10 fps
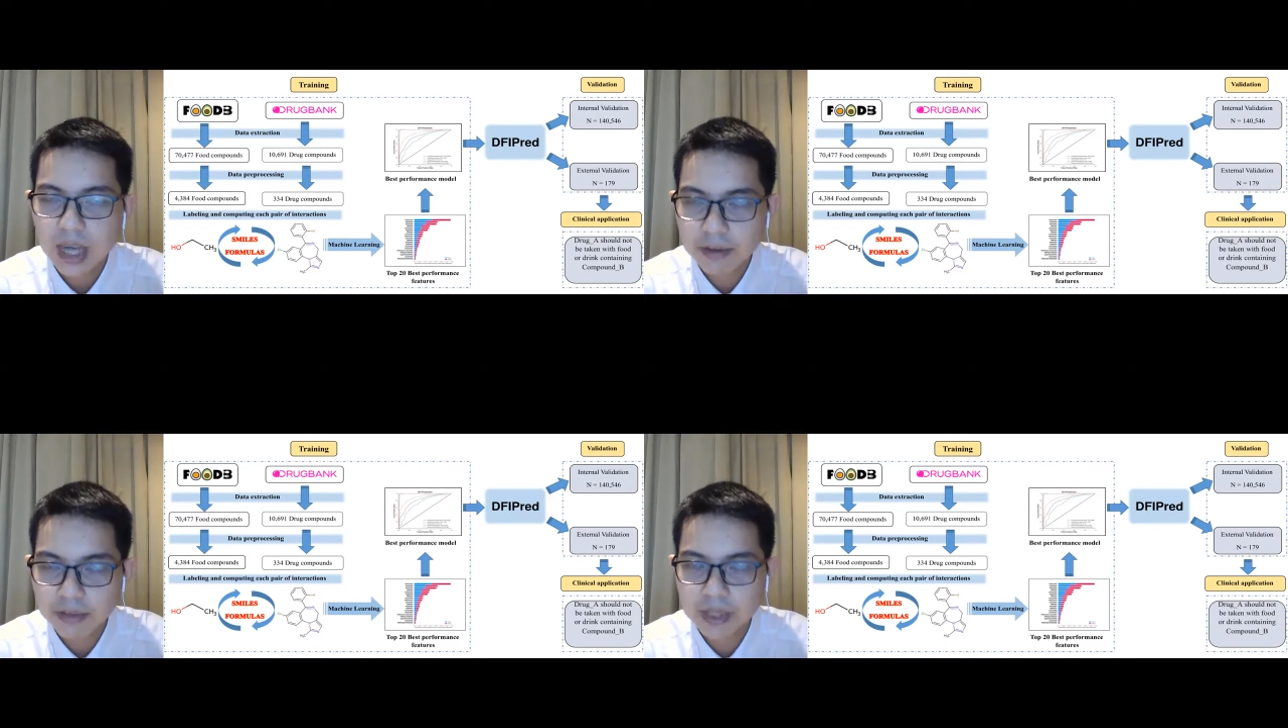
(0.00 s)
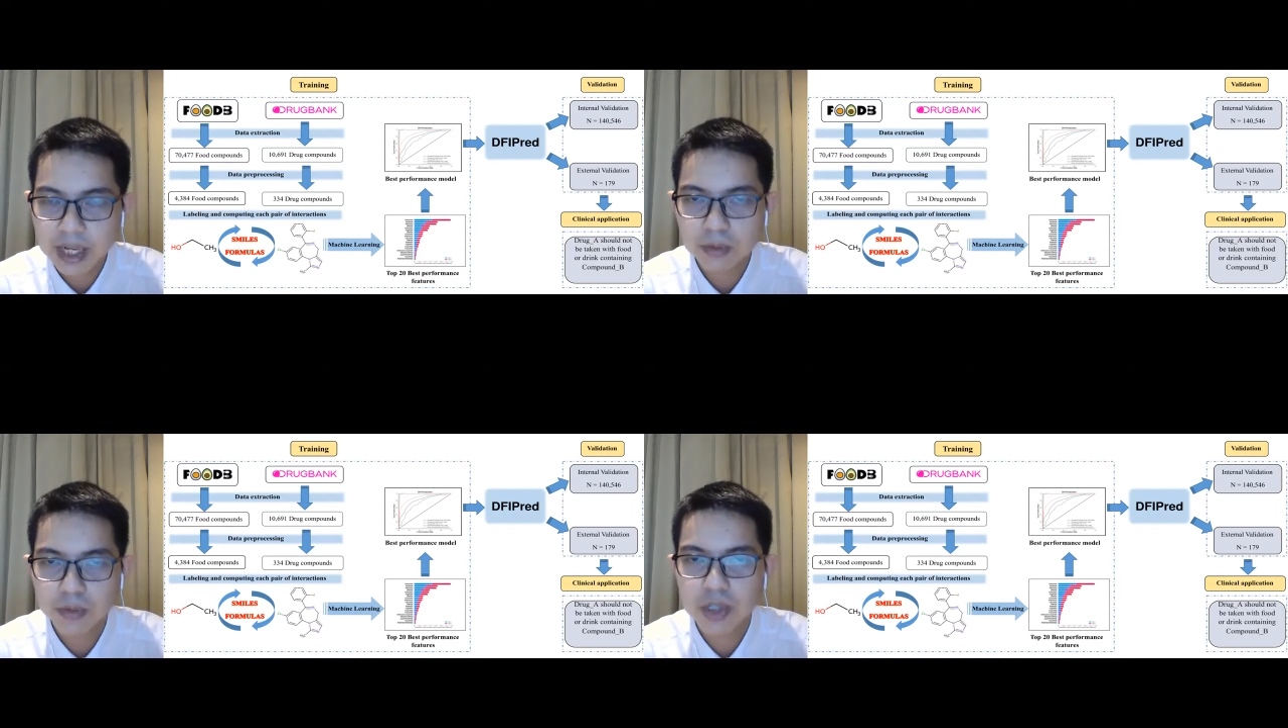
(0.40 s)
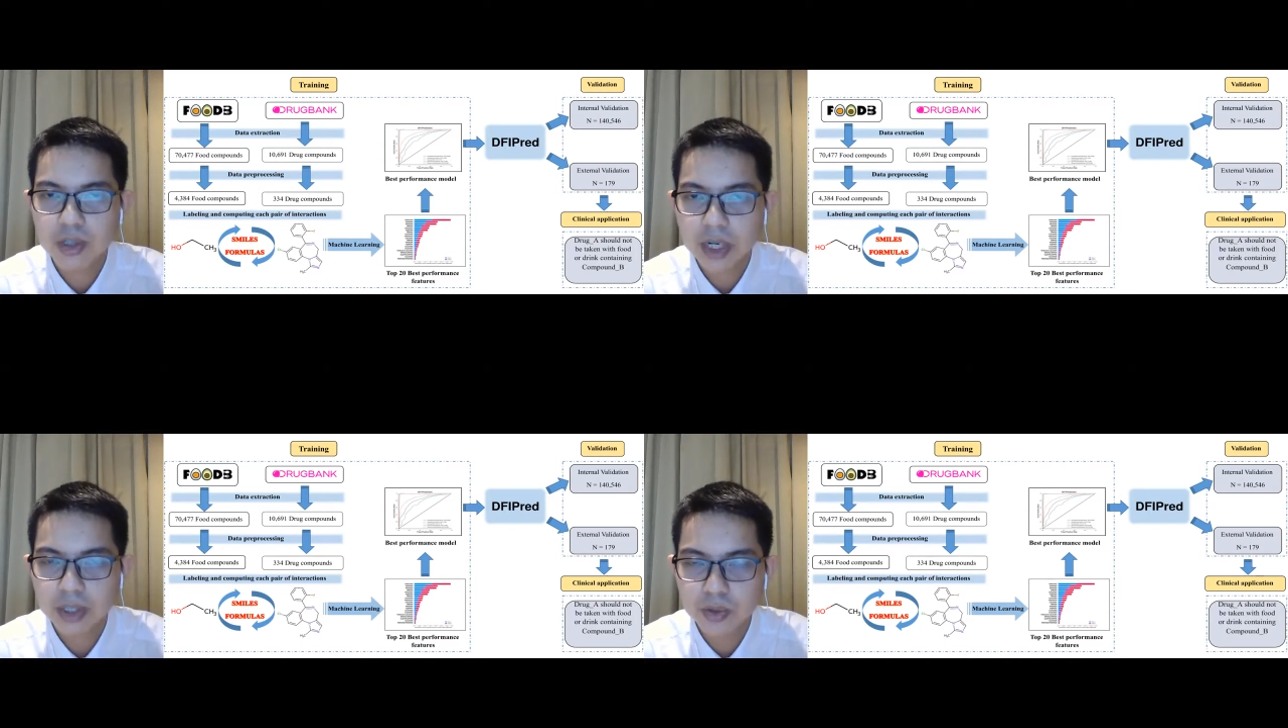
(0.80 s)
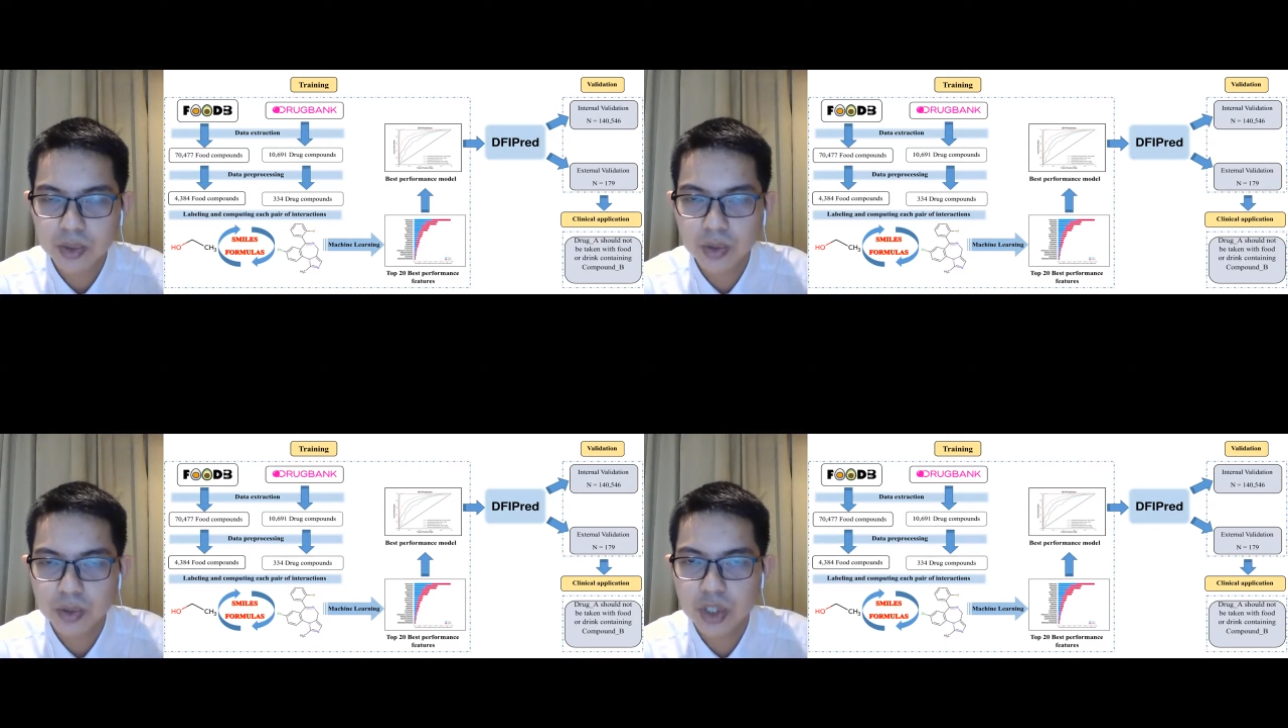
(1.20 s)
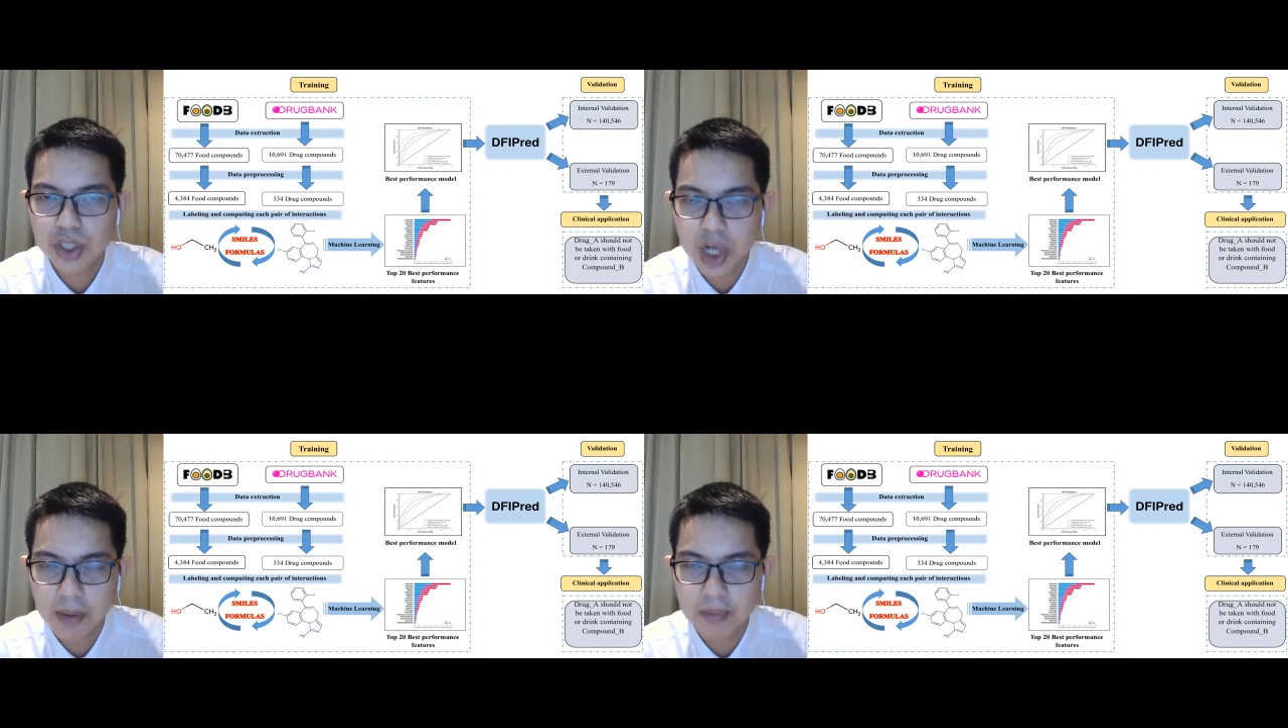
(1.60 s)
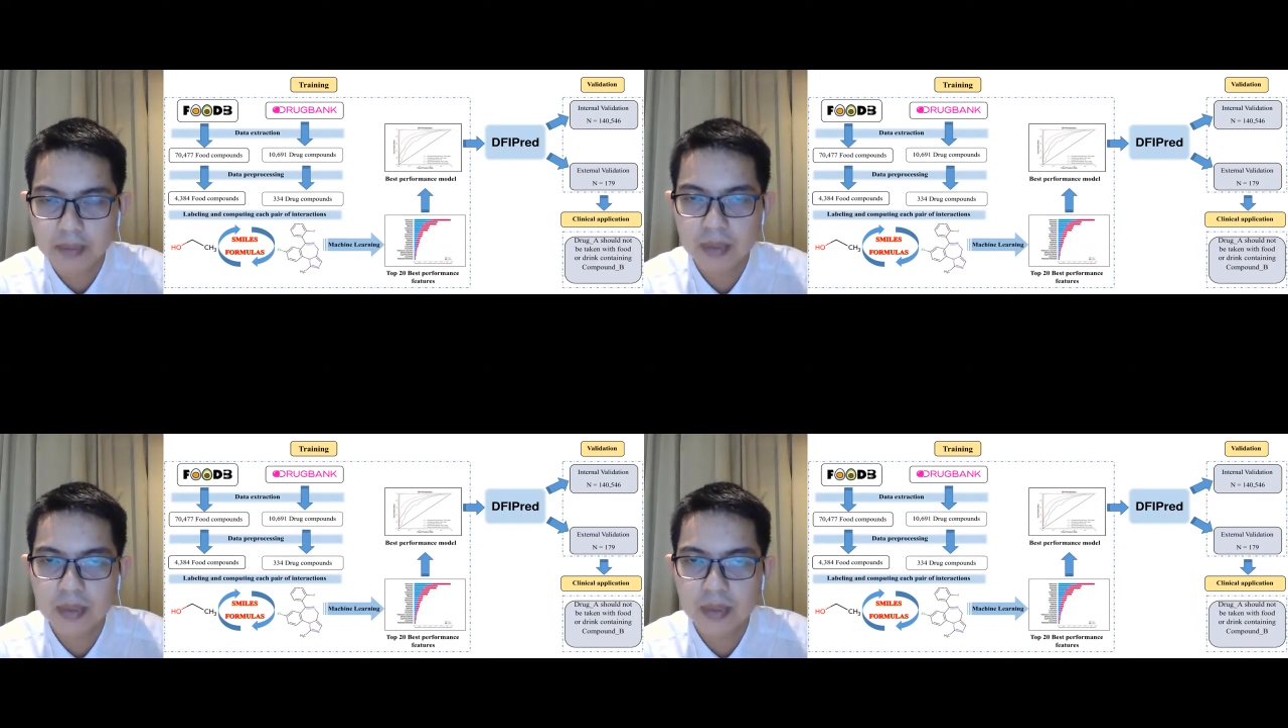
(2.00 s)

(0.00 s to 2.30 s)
after that, we try to use the shape